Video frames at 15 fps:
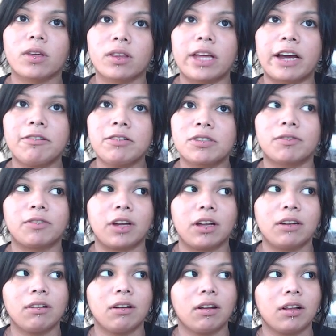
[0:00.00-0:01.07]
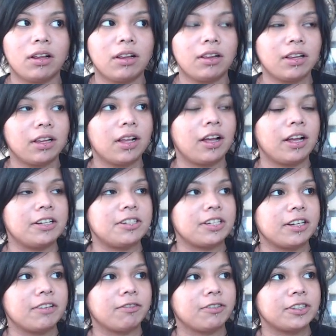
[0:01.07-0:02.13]
That was fun
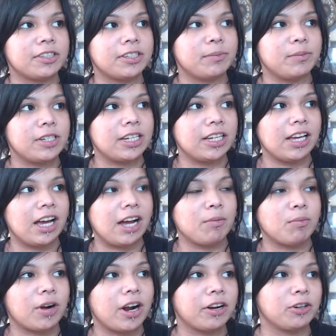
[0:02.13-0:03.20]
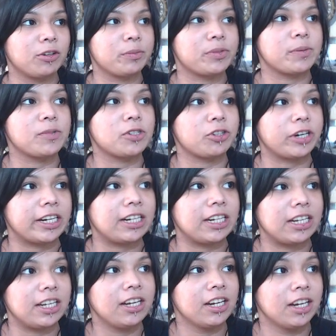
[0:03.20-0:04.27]
hunting for some D. I brought home some stray
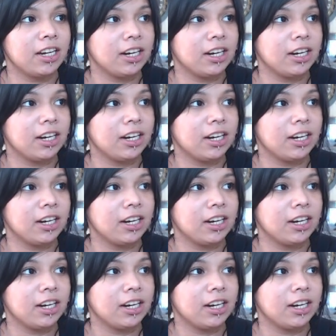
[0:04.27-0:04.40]
D